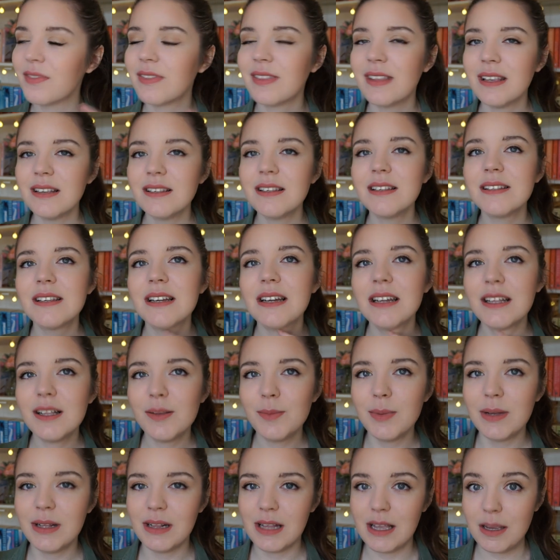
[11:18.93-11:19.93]
This is a little
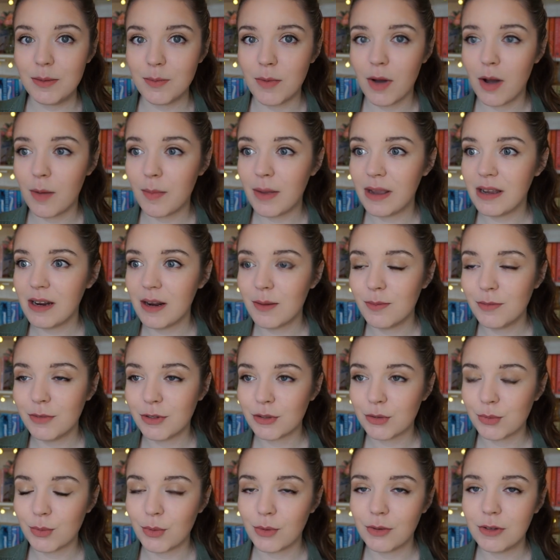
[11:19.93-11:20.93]
bit like Marmite, I
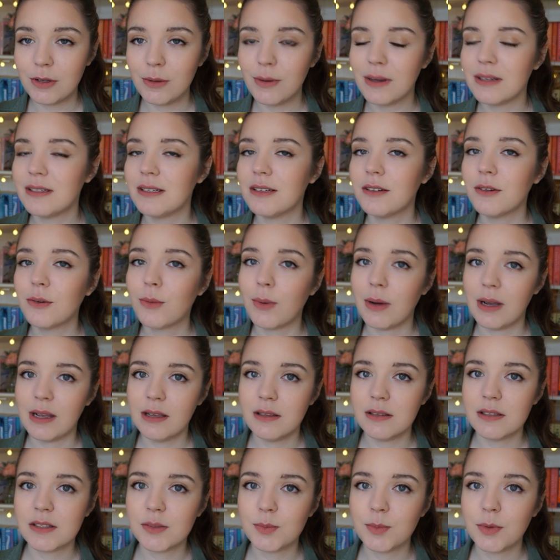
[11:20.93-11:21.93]
must warn you. I did
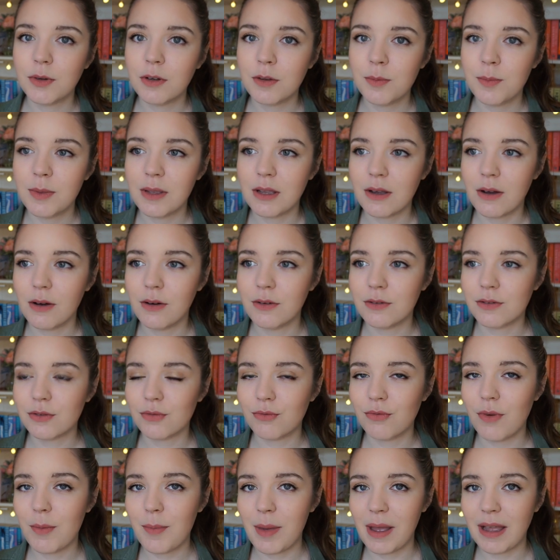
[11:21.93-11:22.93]
acquire this book because
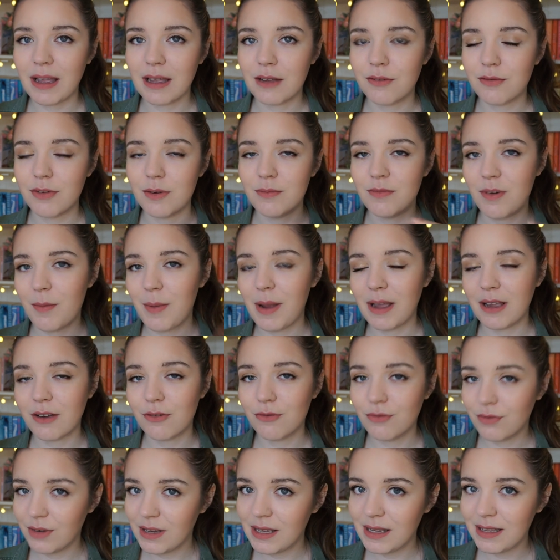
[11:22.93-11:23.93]
Rebecca from
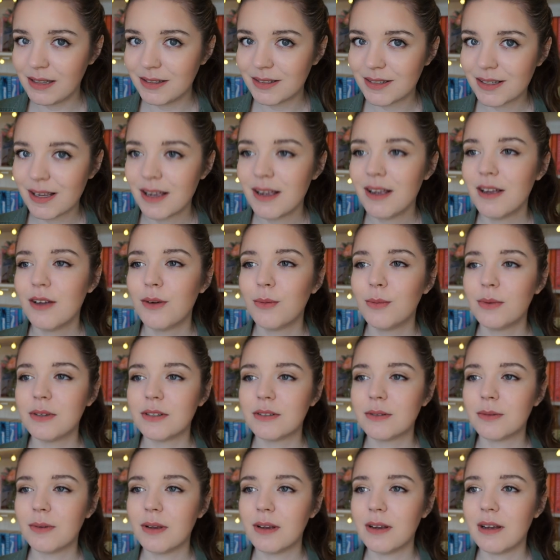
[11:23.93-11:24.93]
Rebecca Reads
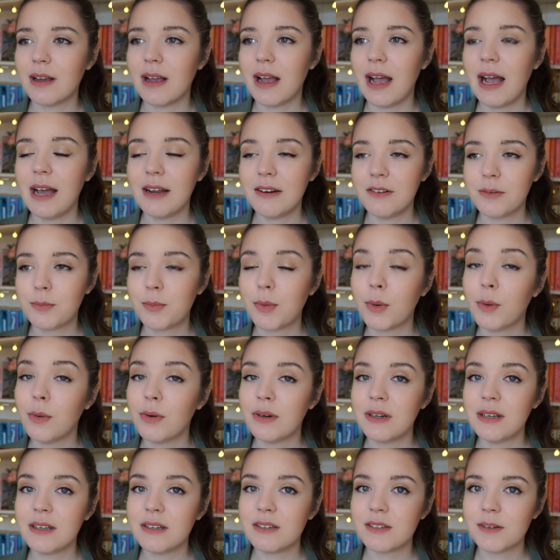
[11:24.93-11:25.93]
was had
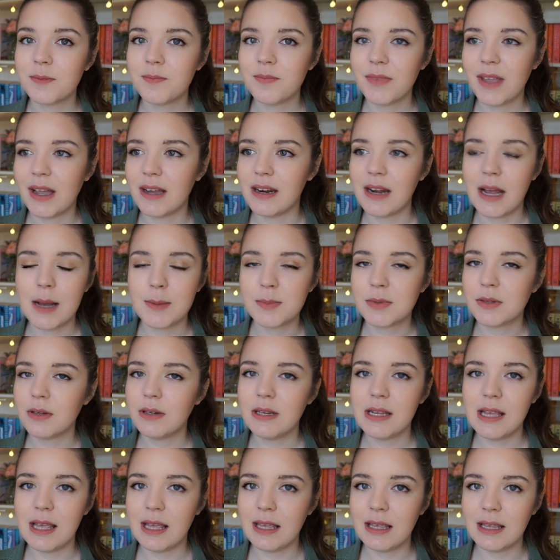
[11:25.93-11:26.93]
bought it and
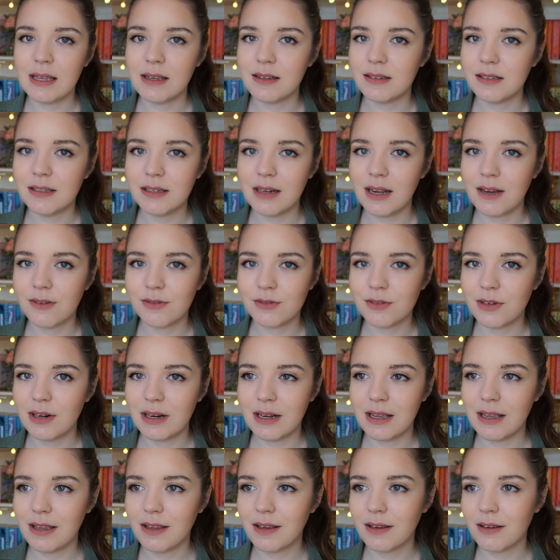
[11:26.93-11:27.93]
absolutely hated it after
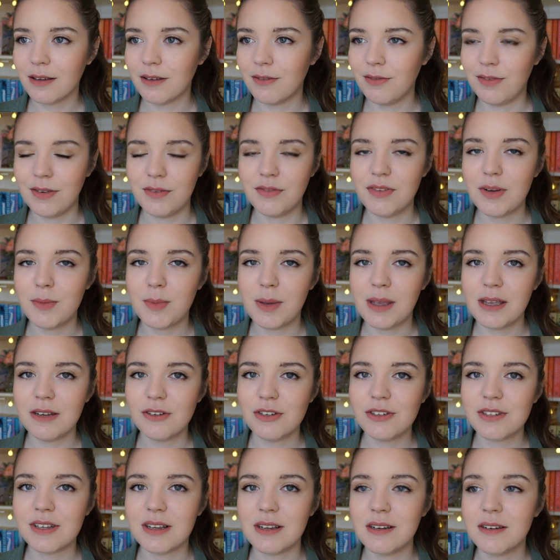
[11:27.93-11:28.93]
like fifty
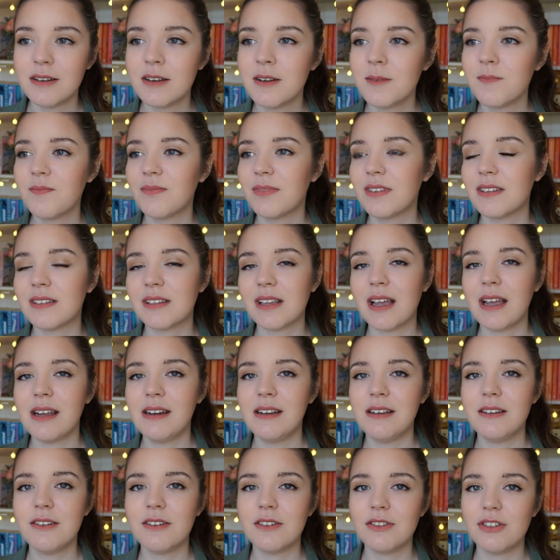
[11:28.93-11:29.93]
pages in,
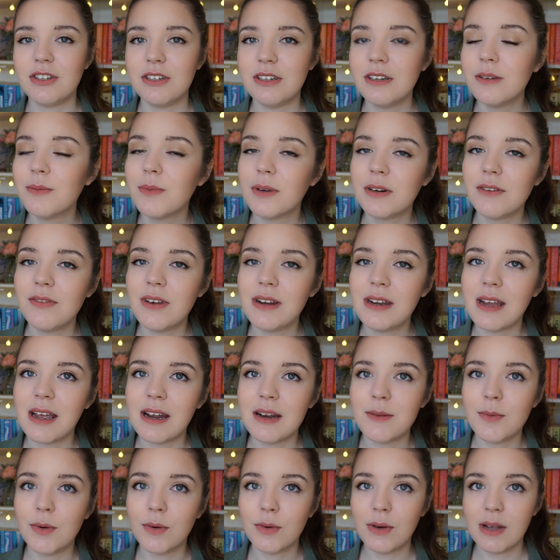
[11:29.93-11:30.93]
decided she didn't want to read it
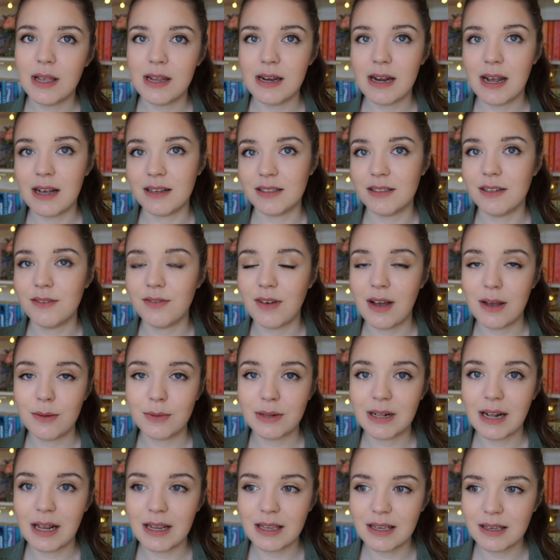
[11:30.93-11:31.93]
anymore and asked if I
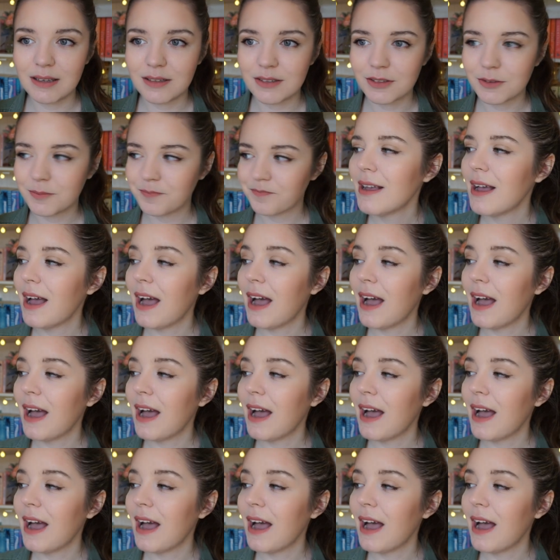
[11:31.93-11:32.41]
would like it.